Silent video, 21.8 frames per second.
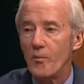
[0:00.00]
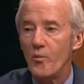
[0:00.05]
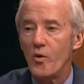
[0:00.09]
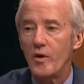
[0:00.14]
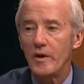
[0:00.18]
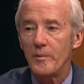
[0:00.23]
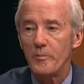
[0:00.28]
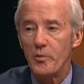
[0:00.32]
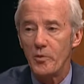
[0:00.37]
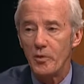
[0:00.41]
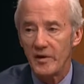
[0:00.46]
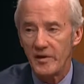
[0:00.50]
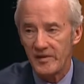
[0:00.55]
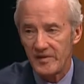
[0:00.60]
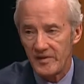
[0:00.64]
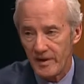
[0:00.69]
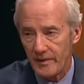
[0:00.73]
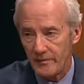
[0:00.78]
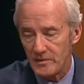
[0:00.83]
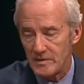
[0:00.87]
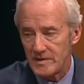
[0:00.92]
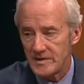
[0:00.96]
want to put a
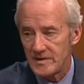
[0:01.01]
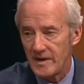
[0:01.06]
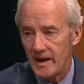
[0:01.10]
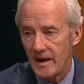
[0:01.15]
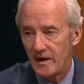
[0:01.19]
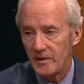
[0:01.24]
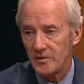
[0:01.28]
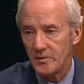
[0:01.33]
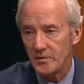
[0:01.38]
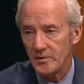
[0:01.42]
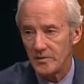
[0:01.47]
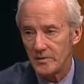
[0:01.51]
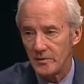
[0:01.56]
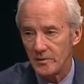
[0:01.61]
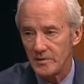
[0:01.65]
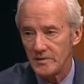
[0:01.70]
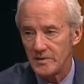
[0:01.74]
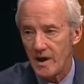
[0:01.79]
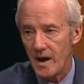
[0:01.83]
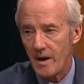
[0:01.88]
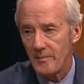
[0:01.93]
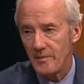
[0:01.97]
severance tax
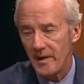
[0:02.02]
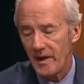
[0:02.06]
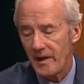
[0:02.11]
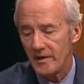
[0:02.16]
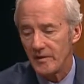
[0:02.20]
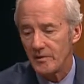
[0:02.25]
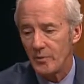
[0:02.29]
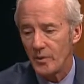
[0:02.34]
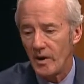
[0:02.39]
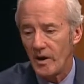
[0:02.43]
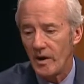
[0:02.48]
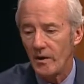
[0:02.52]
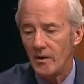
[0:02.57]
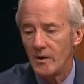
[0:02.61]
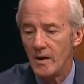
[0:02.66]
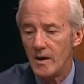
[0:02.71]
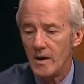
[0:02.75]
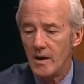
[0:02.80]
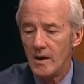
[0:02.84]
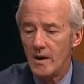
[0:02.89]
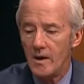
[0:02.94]
on top of that as well.